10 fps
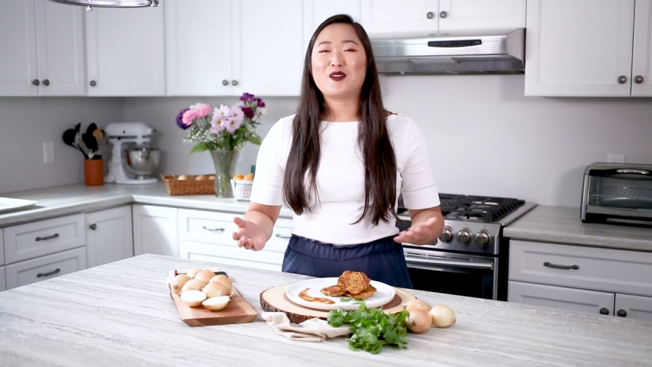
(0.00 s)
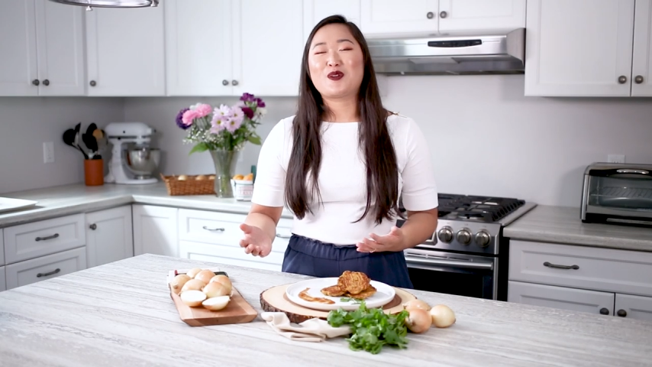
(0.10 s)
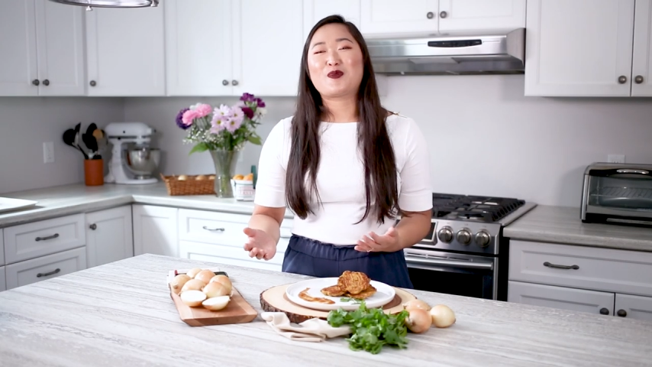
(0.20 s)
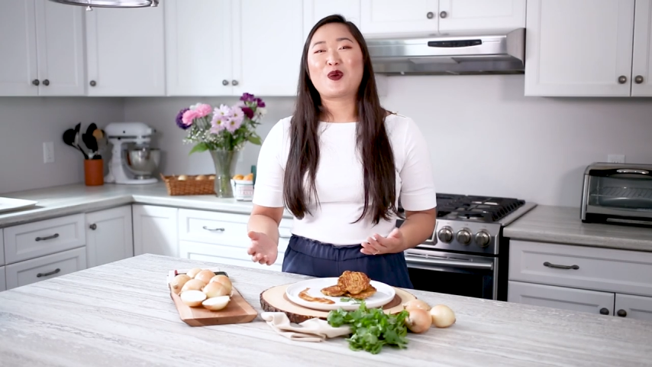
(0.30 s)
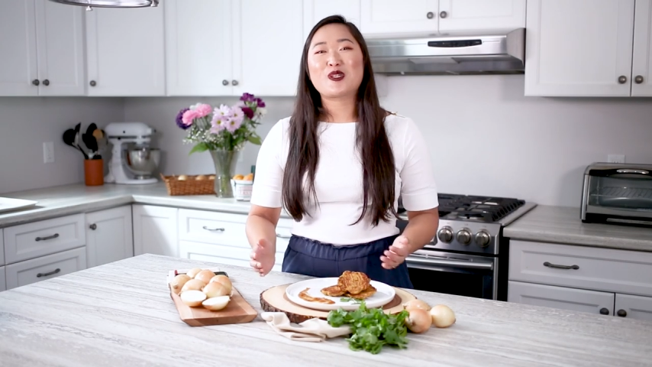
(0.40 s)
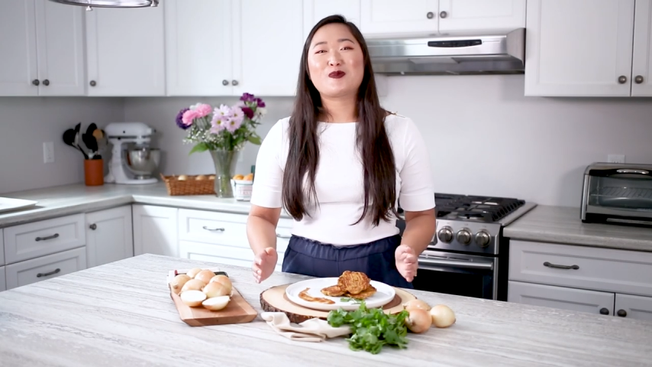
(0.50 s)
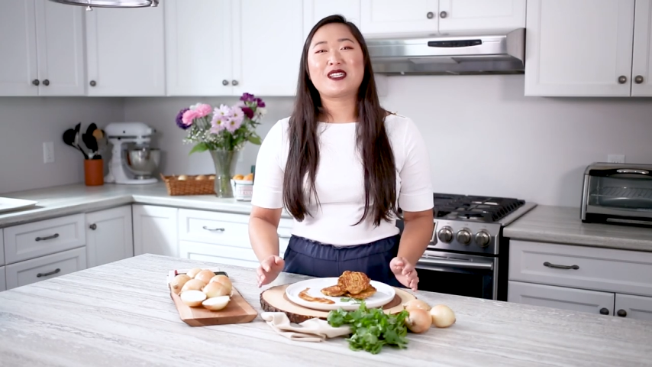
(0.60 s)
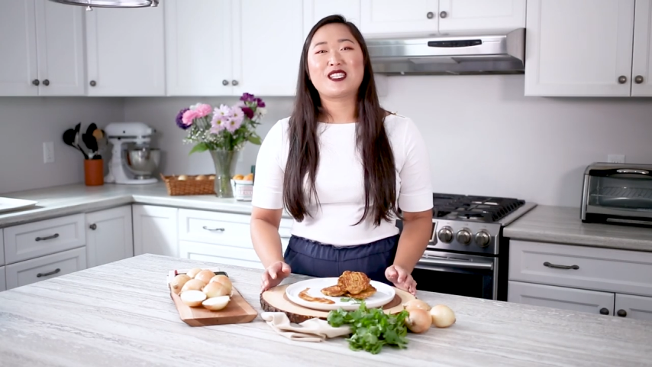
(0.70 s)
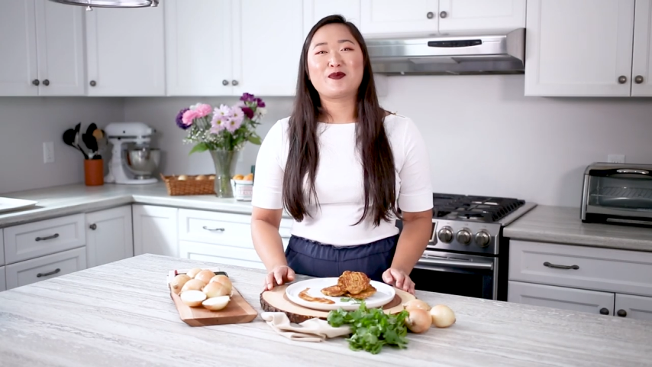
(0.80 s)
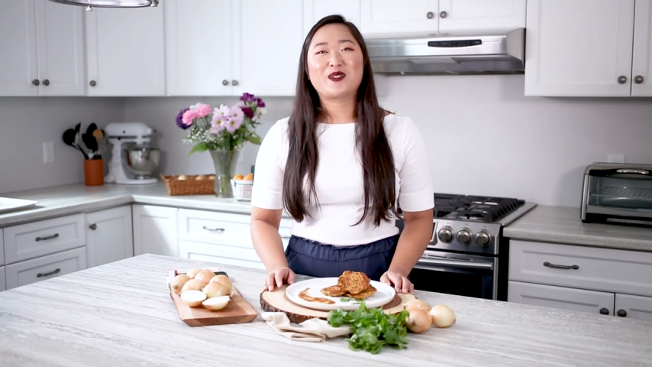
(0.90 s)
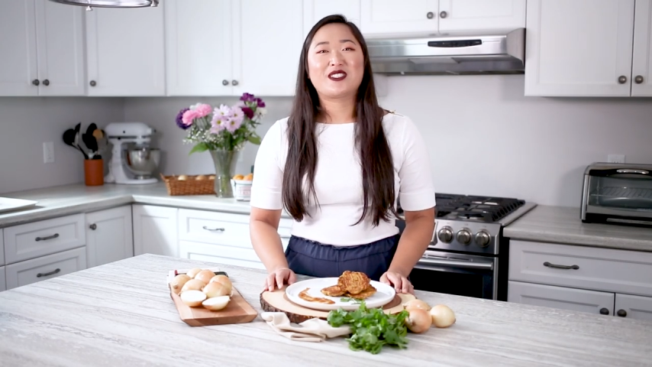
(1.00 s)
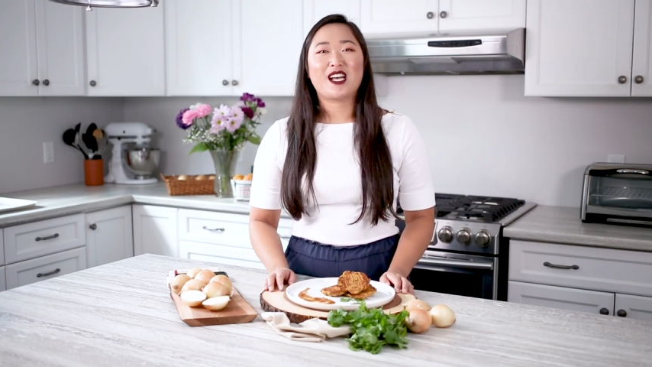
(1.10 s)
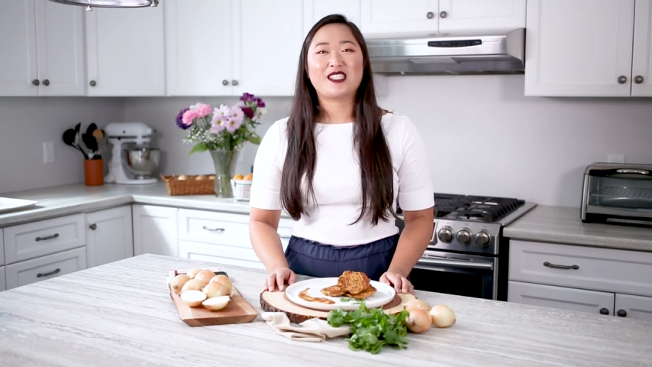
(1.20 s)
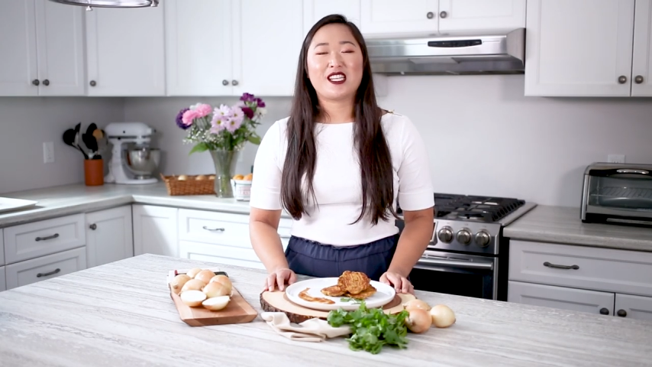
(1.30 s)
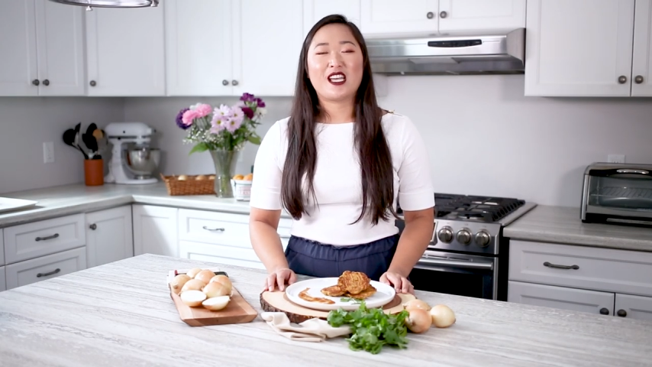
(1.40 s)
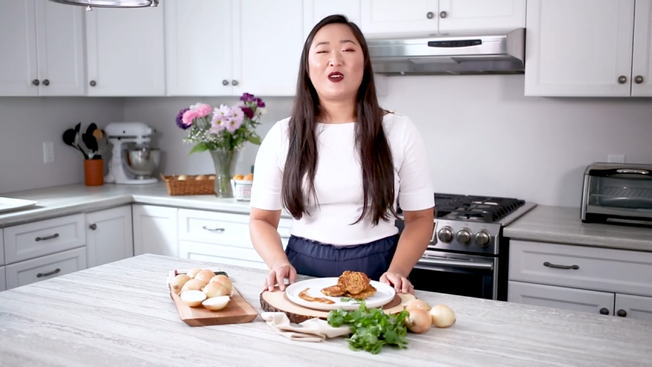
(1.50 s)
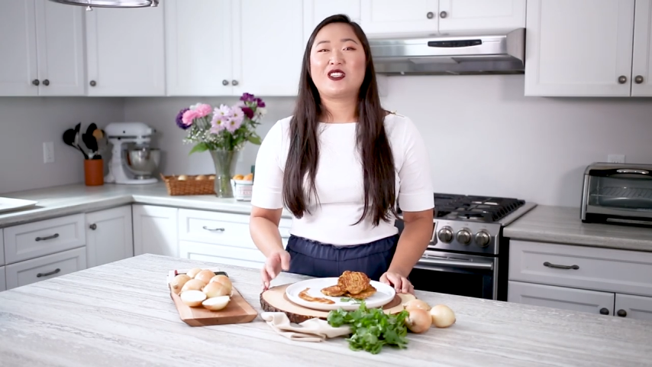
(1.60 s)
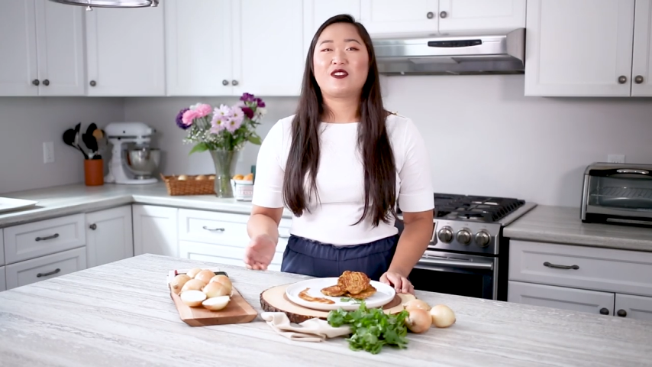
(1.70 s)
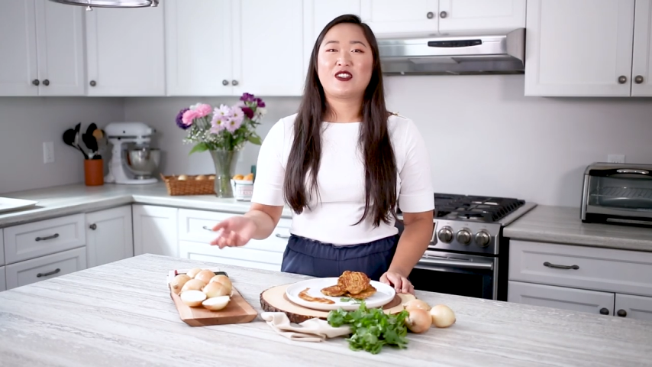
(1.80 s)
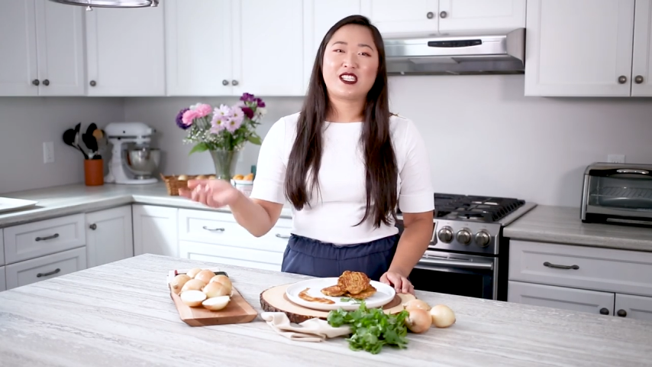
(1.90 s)
you can go to producemadesimple.ca or
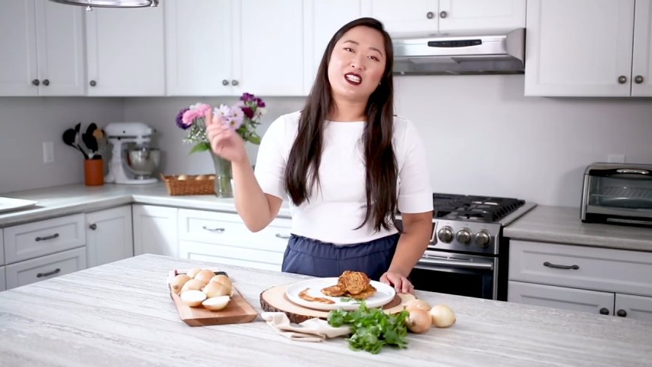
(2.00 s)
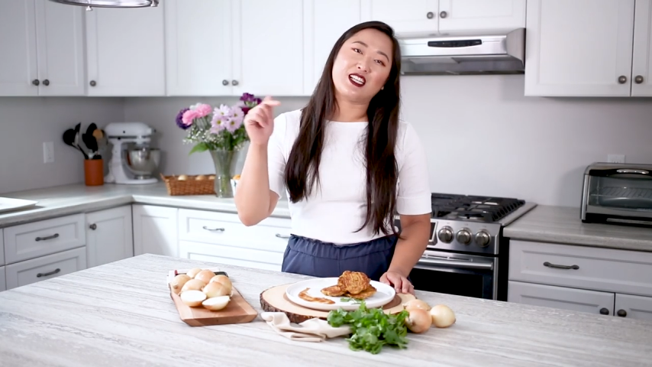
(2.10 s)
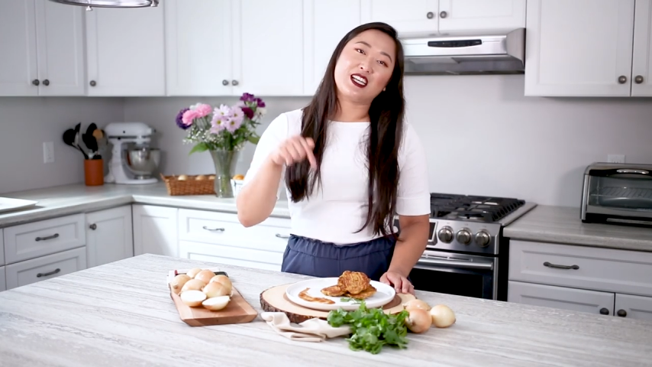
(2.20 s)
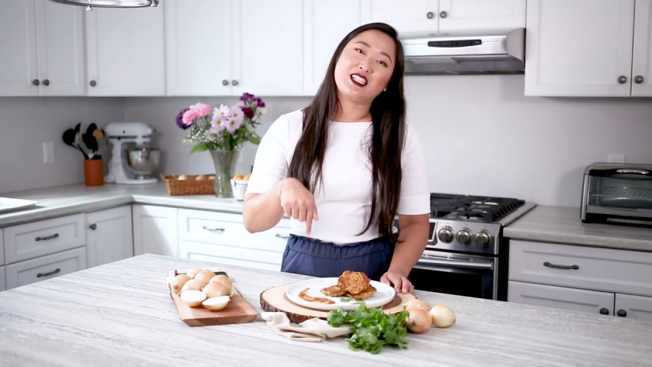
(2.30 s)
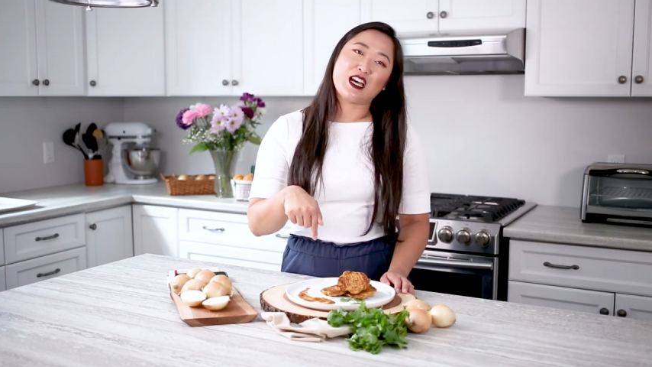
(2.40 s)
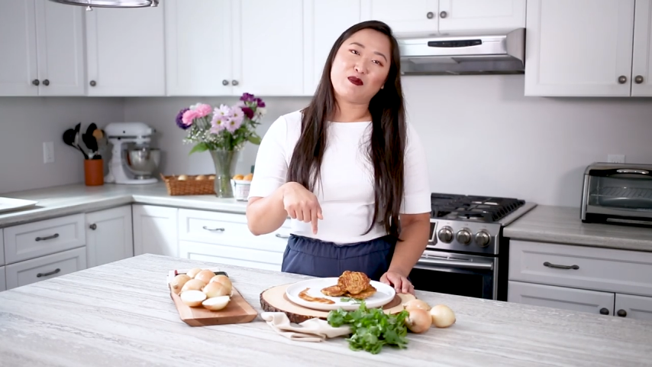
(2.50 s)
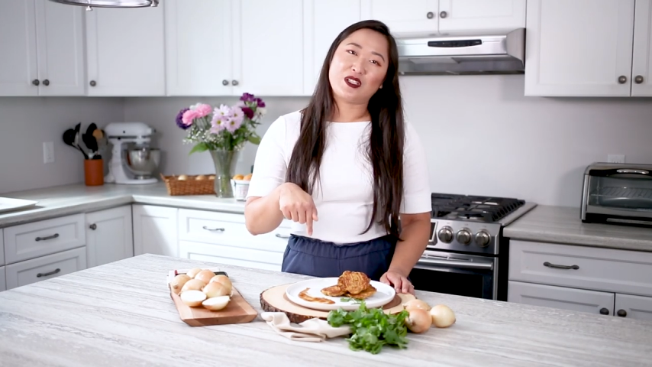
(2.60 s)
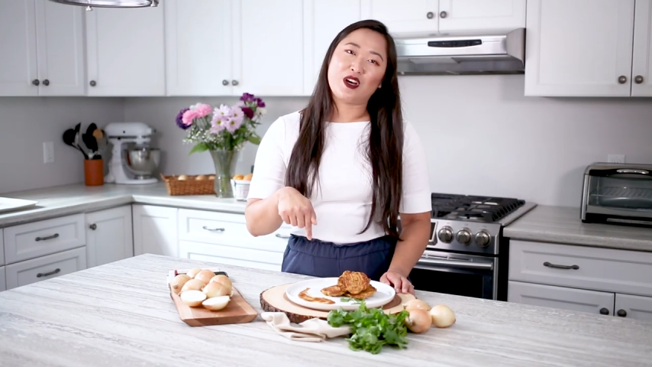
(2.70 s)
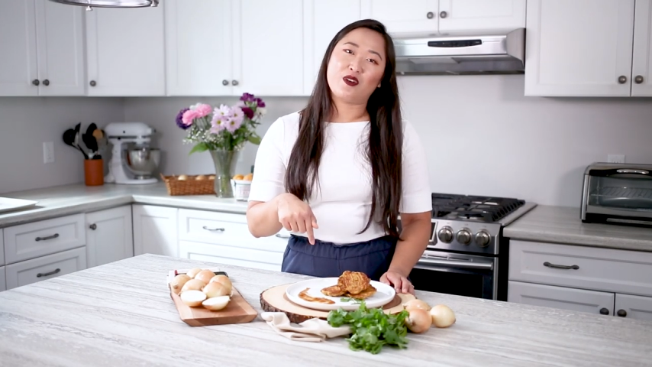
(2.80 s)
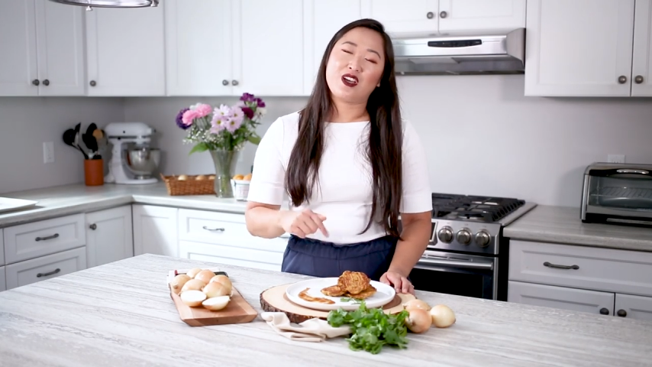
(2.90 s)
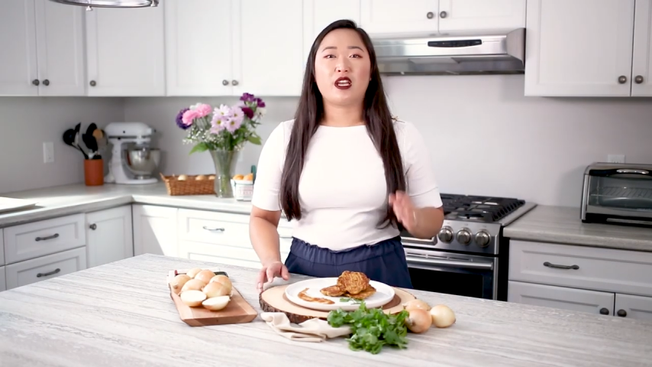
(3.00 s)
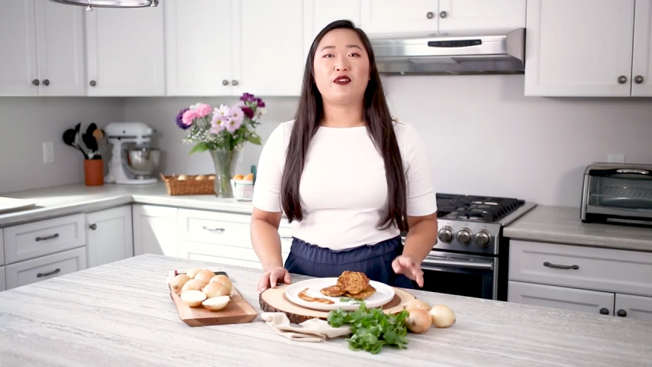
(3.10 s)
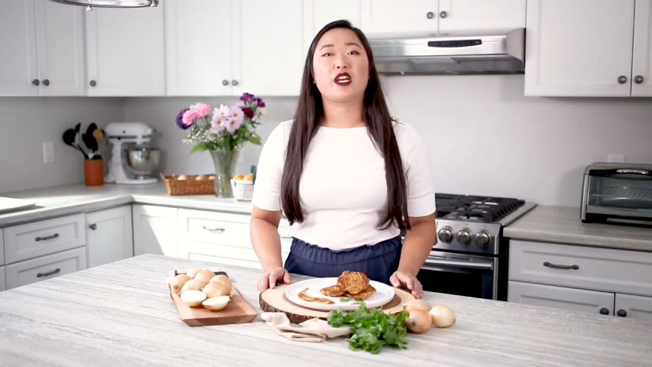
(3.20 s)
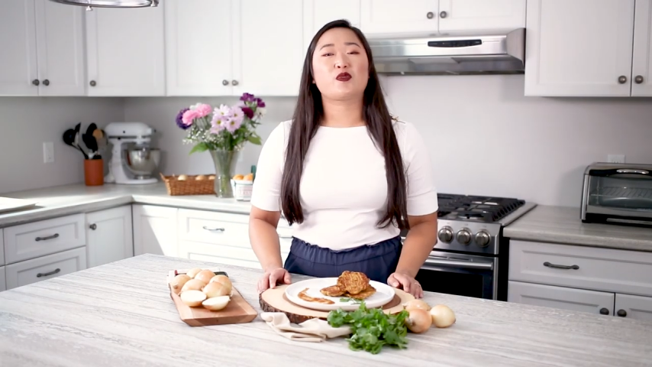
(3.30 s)
you can visit the link down below. If you